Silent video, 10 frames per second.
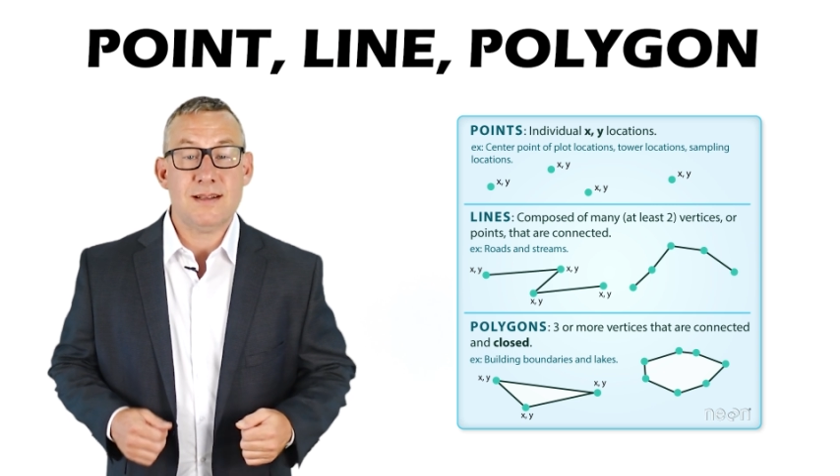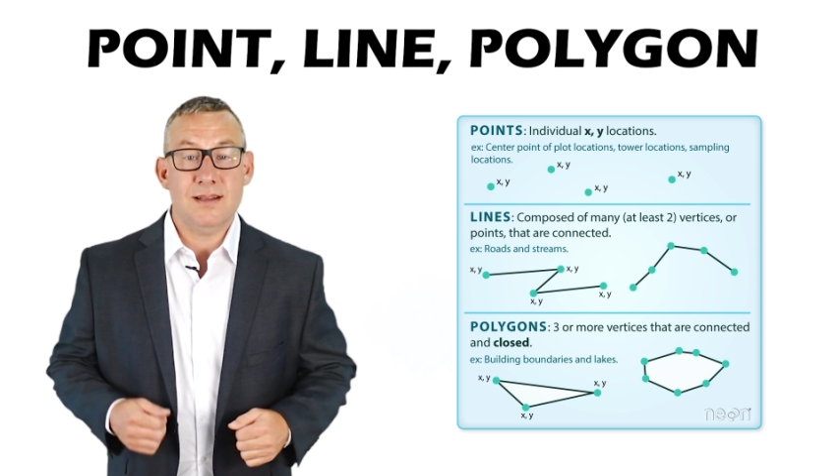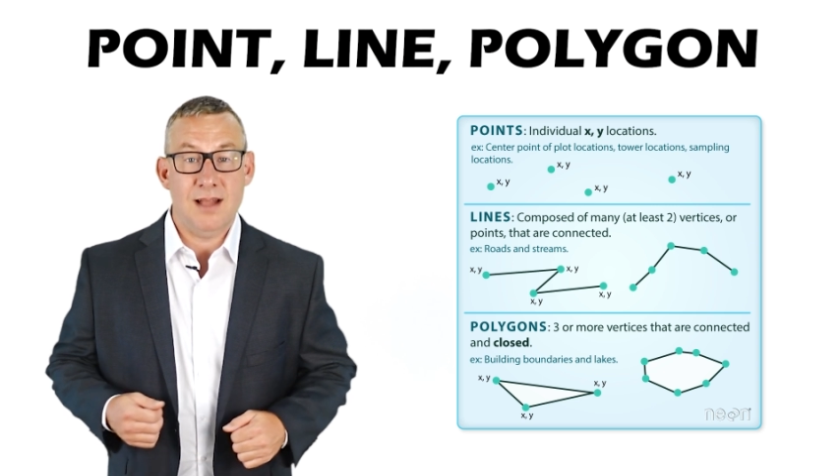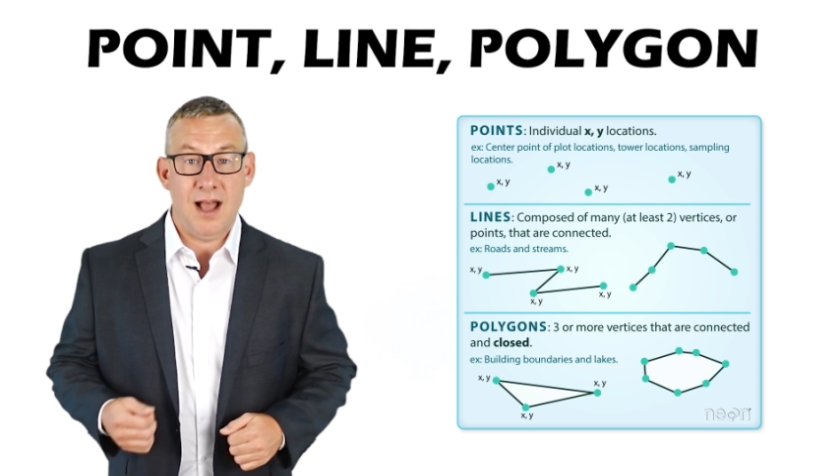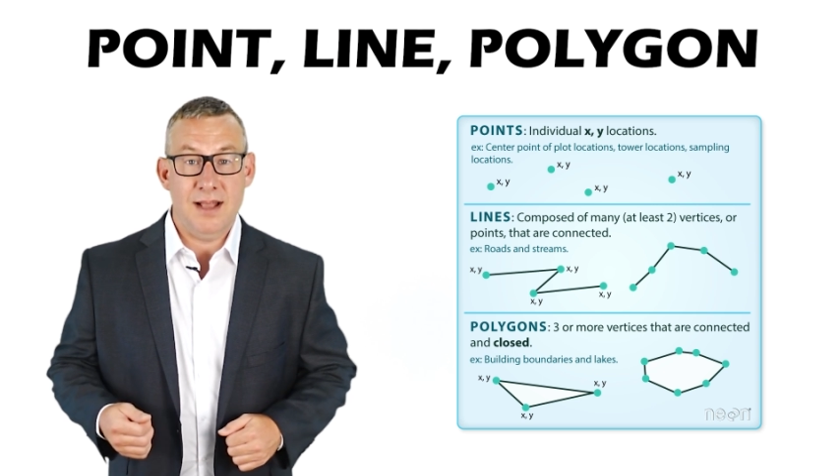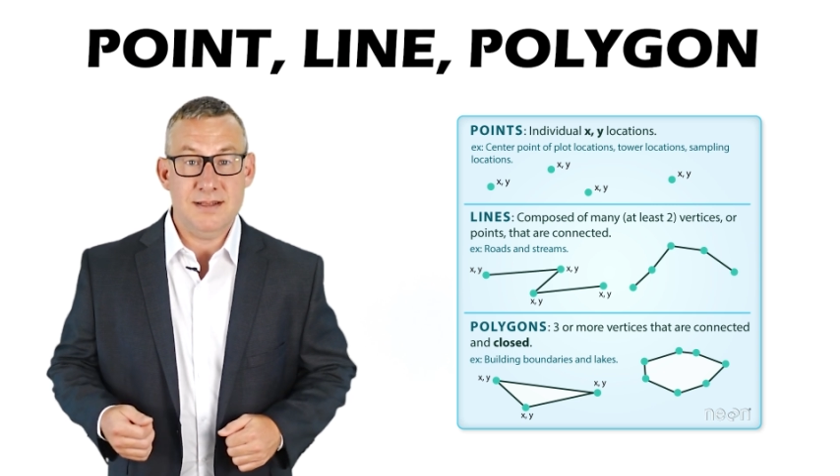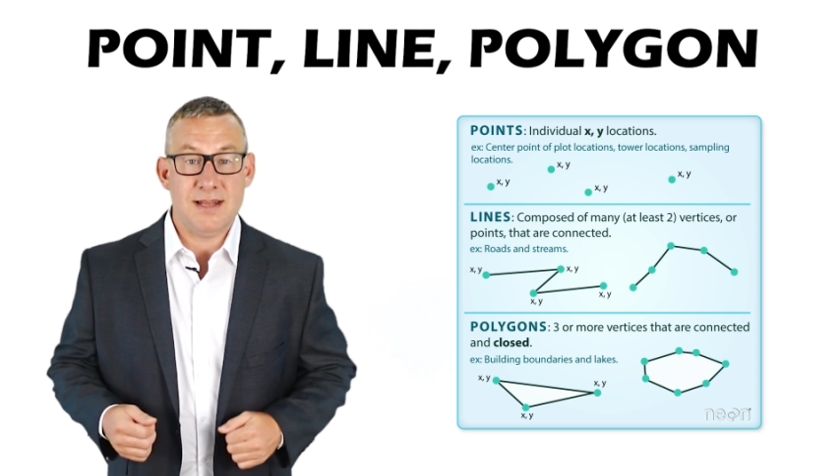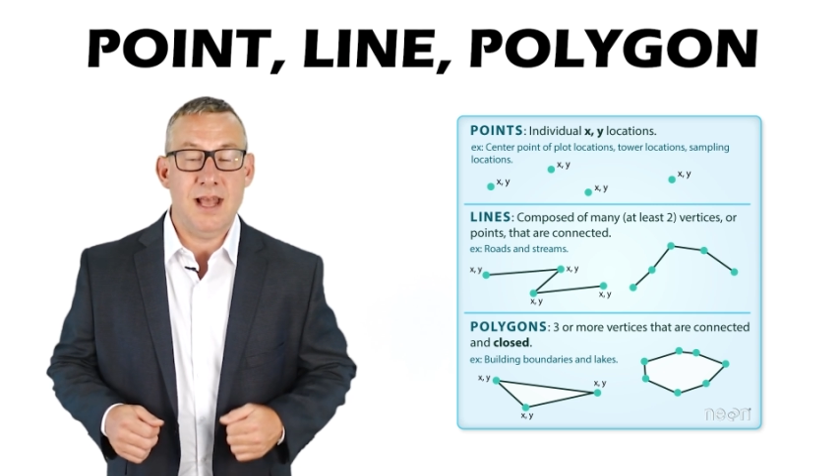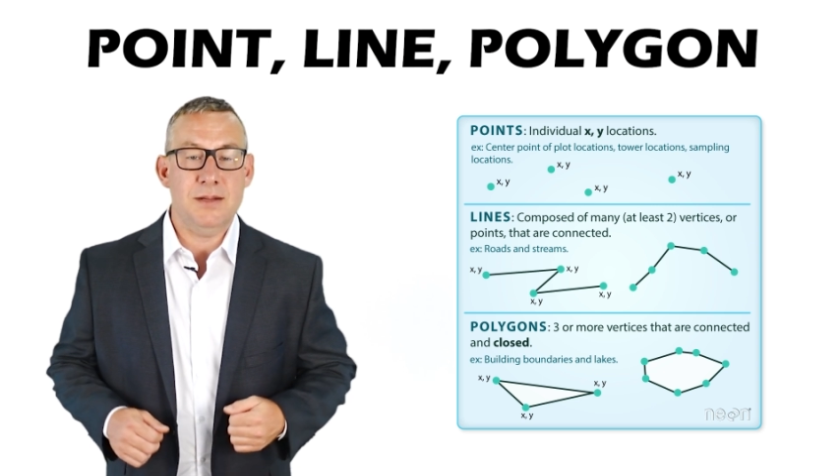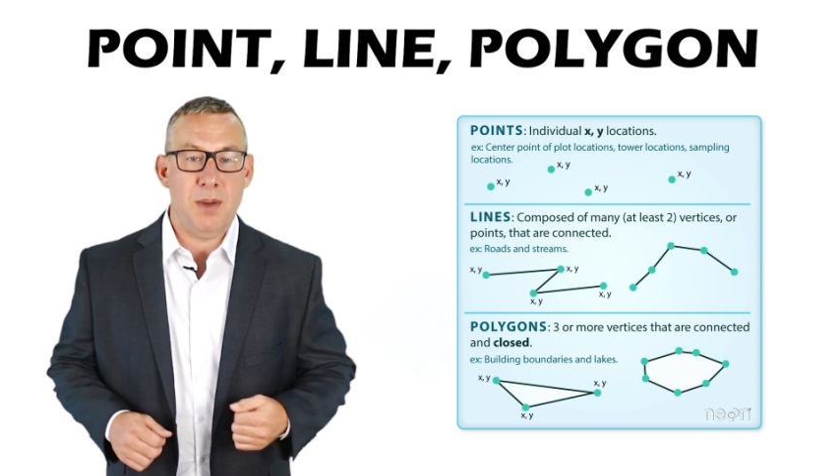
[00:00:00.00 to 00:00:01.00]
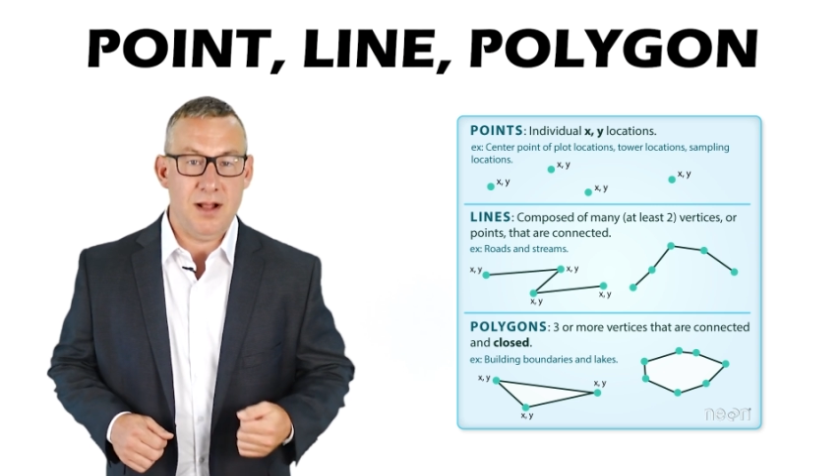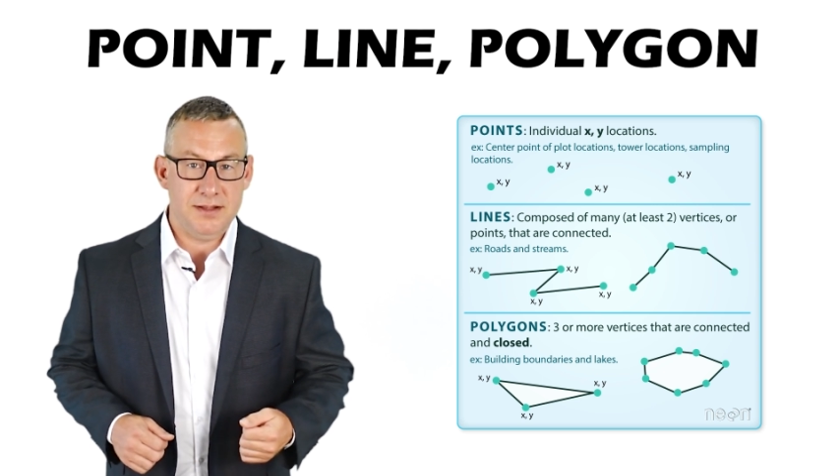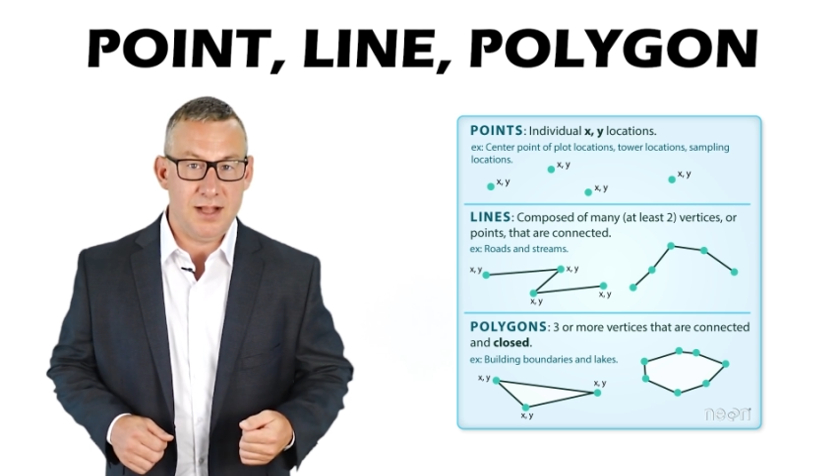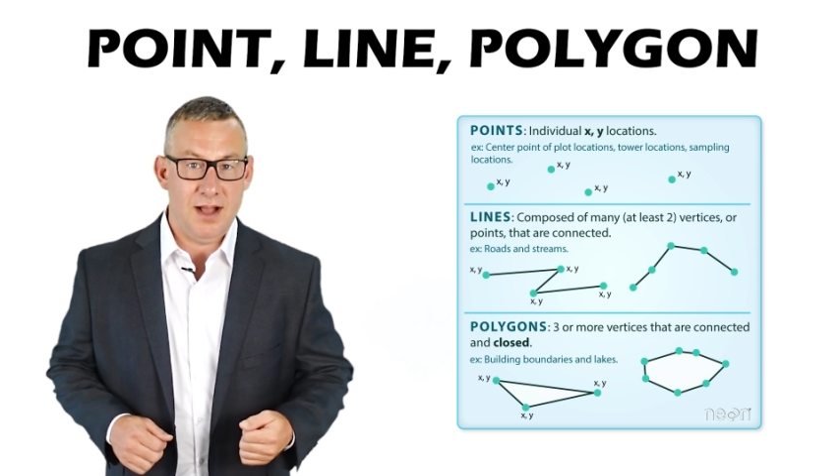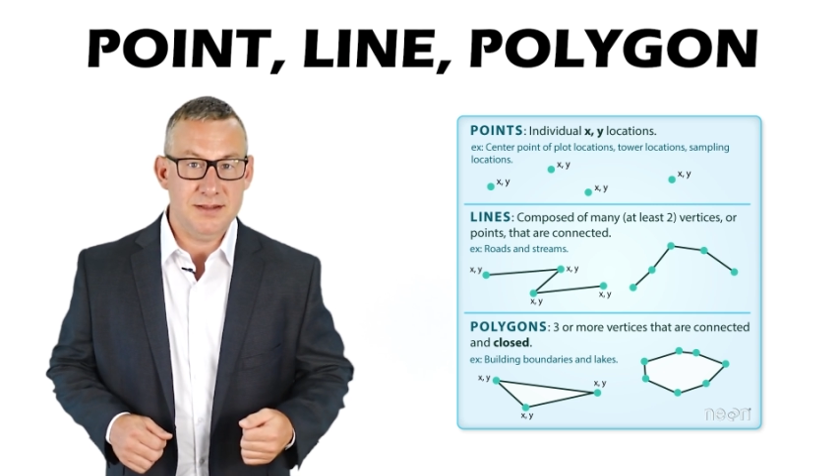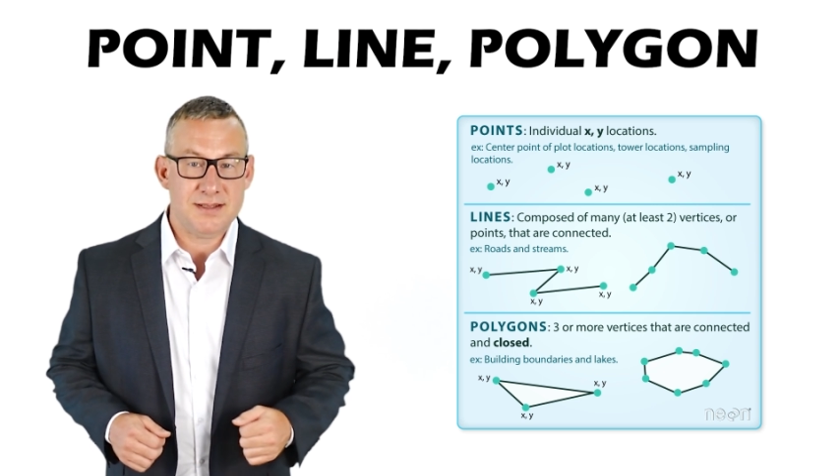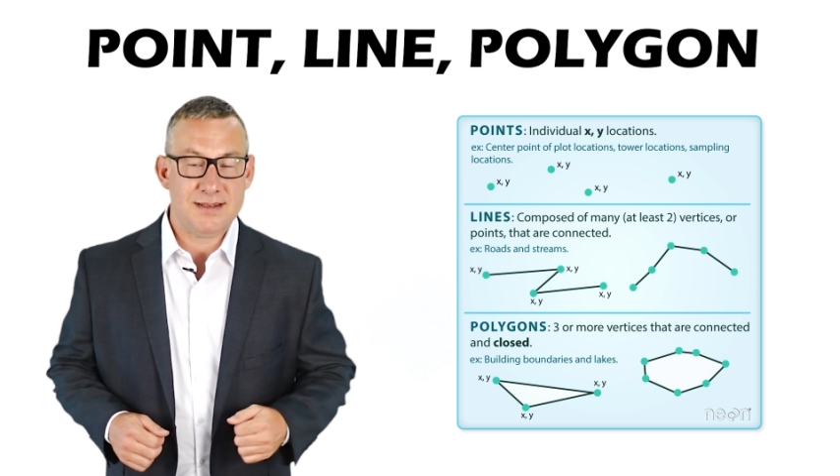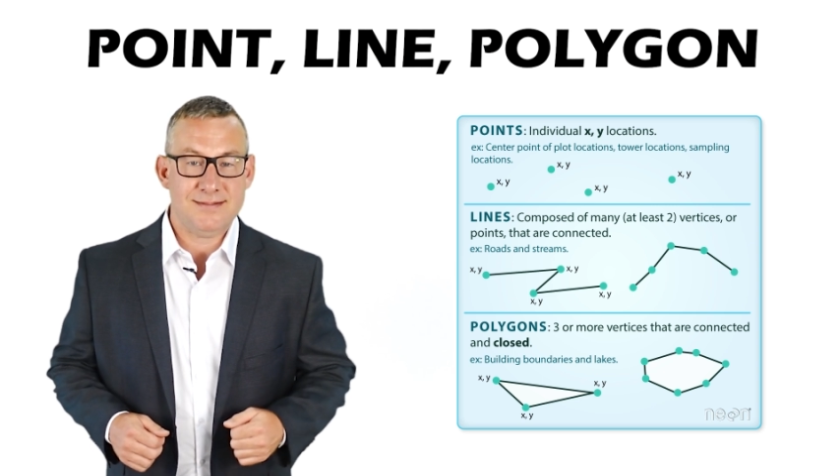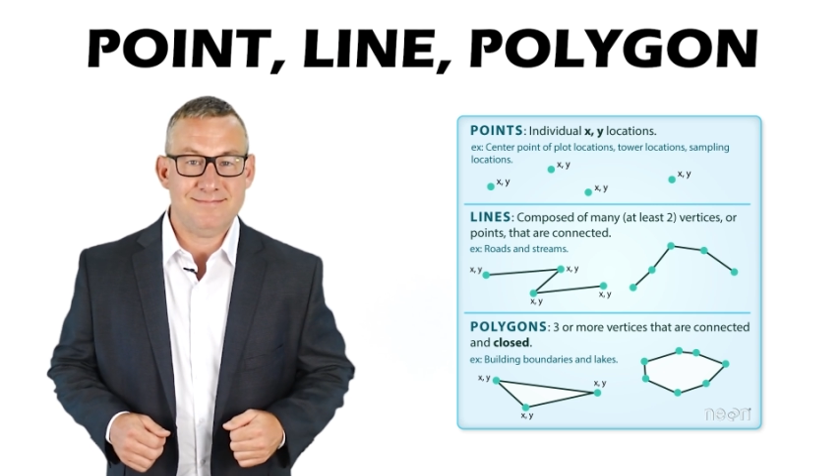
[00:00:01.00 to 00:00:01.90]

lines, and polygons.